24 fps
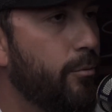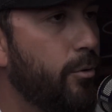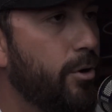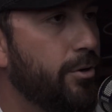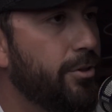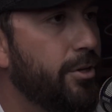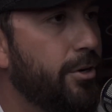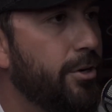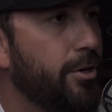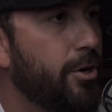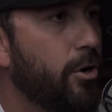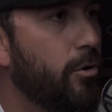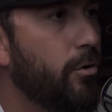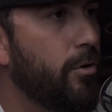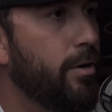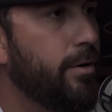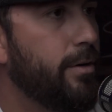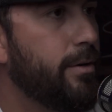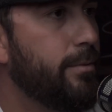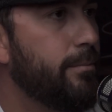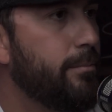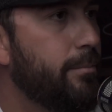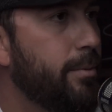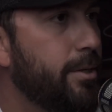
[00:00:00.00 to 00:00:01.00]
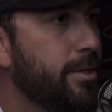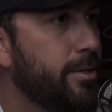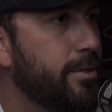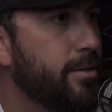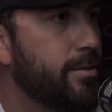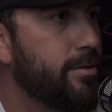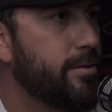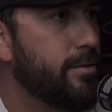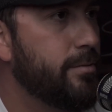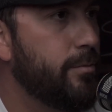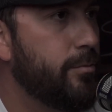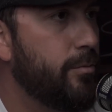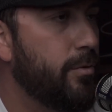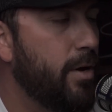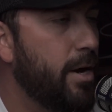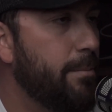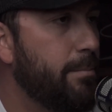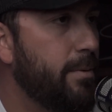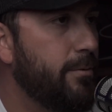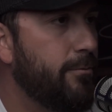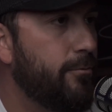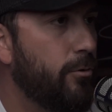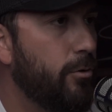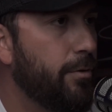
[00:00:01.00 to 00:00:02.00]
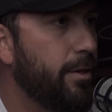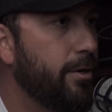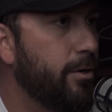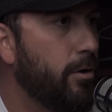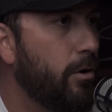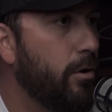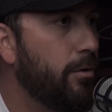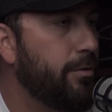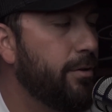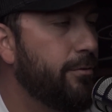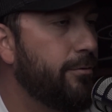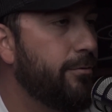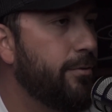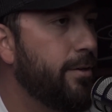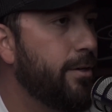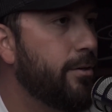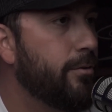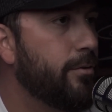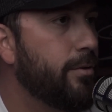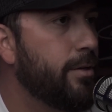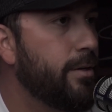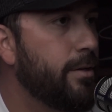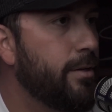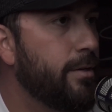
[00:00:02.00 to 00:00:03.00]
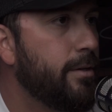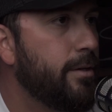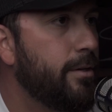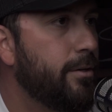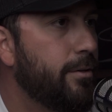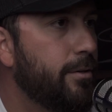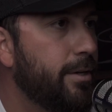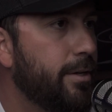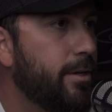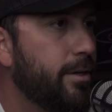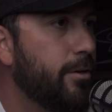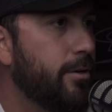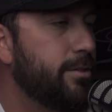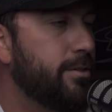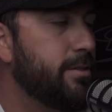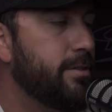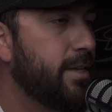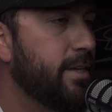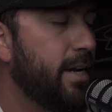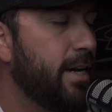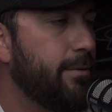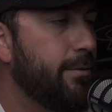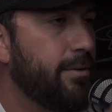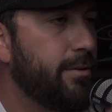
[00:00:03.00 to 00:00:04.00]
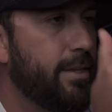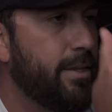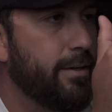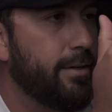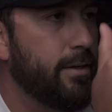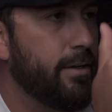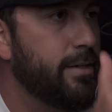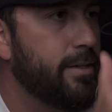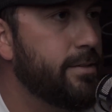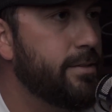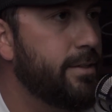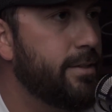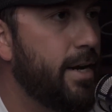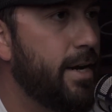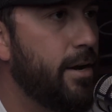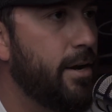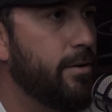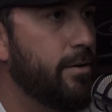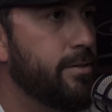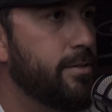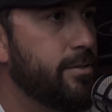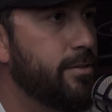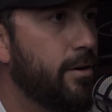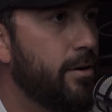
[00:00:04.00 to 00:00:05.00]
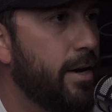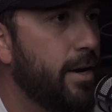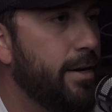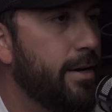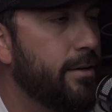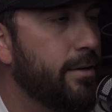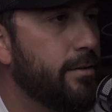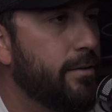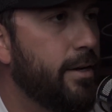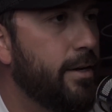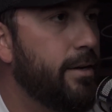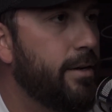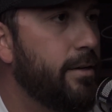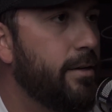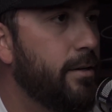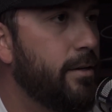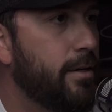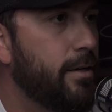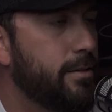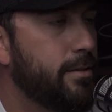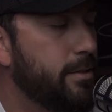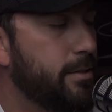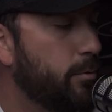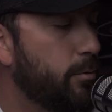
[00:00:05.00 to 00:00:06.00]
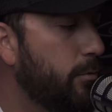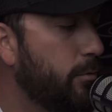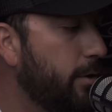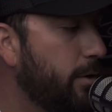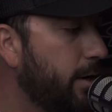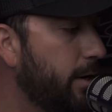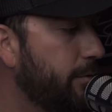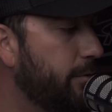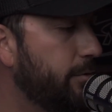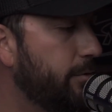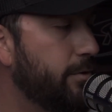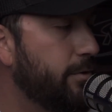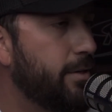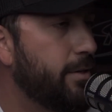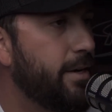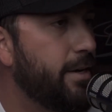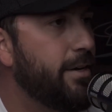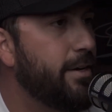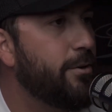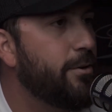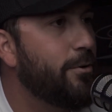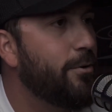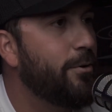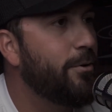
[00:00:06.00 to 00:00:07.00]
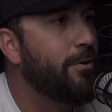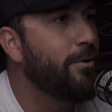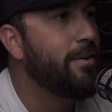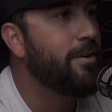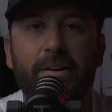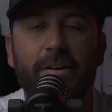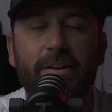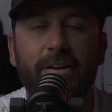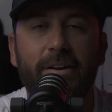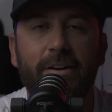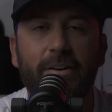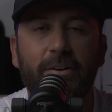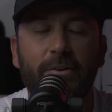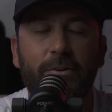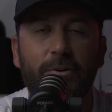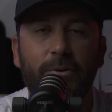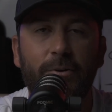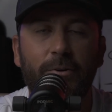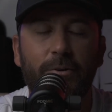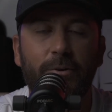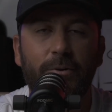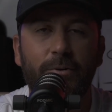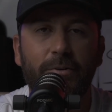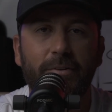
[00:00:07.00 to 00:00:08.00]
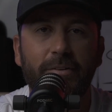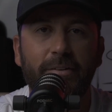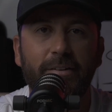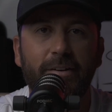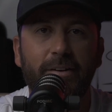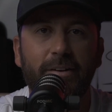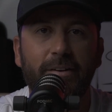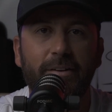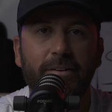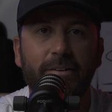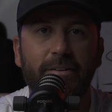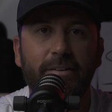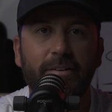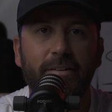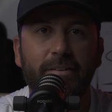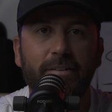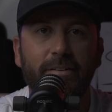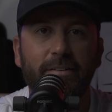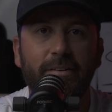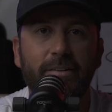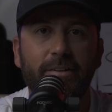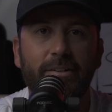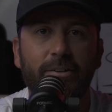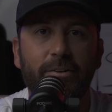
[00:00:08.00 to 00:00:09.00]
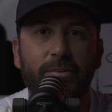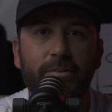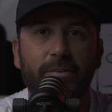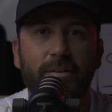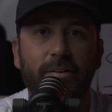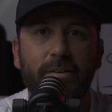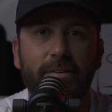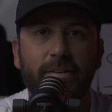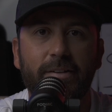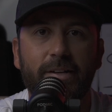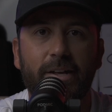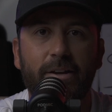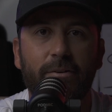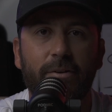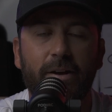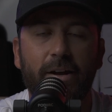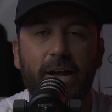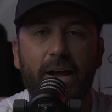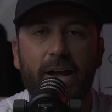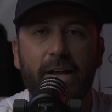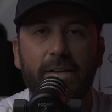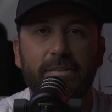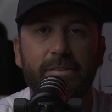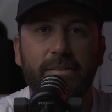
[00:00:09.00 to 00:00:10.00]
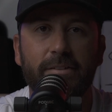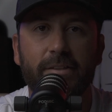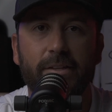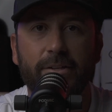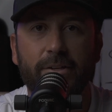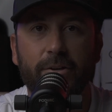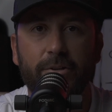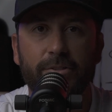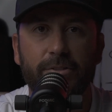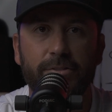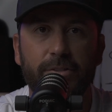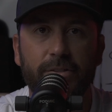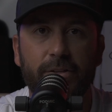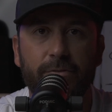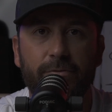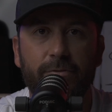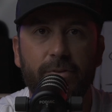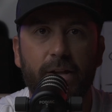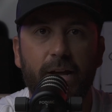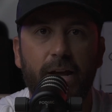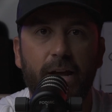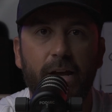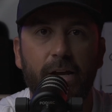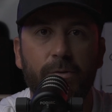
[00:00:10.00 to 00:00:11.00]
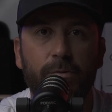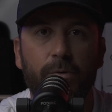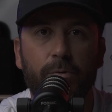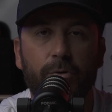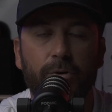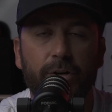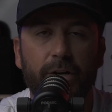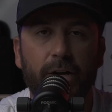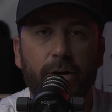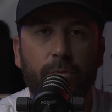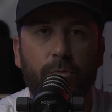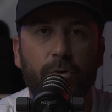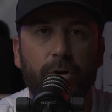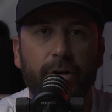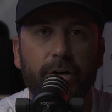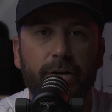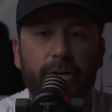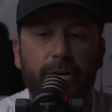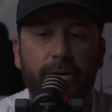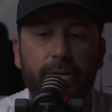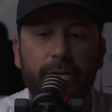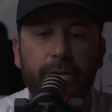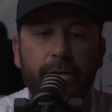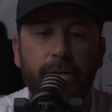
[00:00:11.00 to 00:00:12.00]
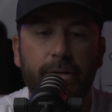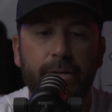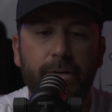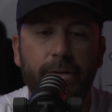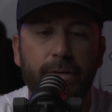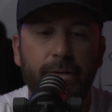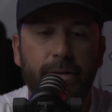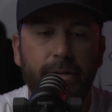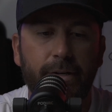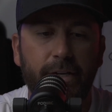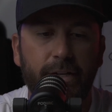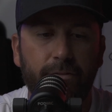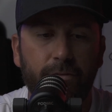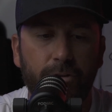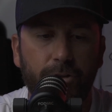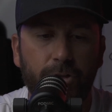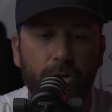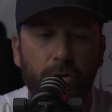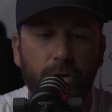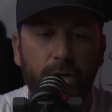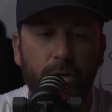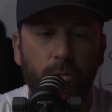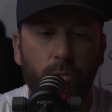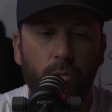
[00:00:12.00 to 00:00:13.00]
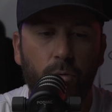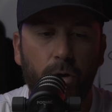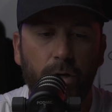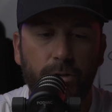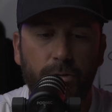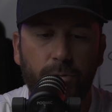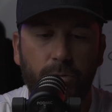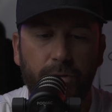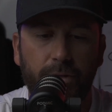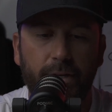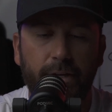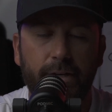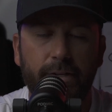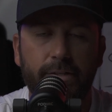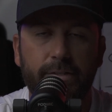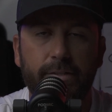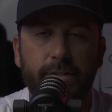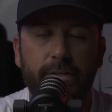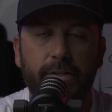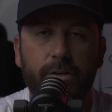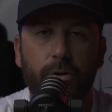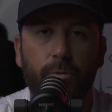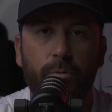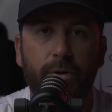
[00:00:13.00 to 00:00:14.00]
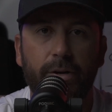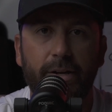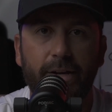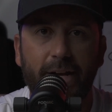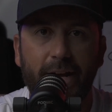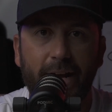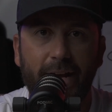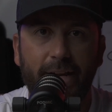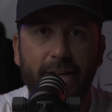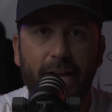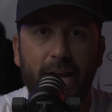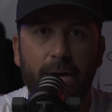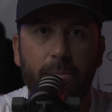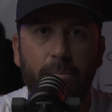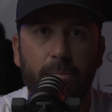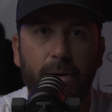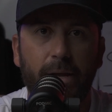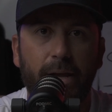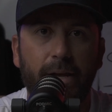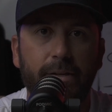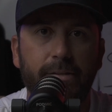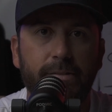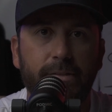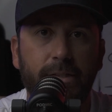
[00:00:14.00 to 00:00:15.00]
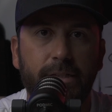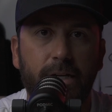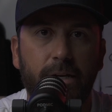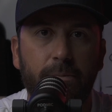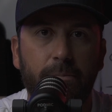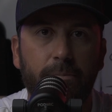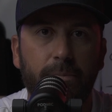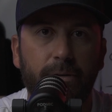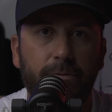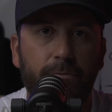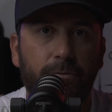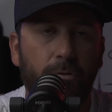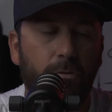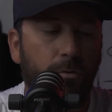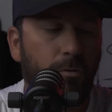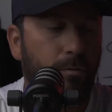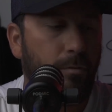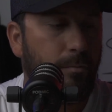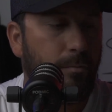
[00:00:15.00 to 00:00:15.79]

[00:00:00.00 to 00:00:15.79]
they're going because right before they go on the field, the coach has got everything listed out. It's not like, hey, let's see what we're going to do today or kind of asking the coaches on the fly what we're going to work on. Even though he worked with us, he already had a plan set up before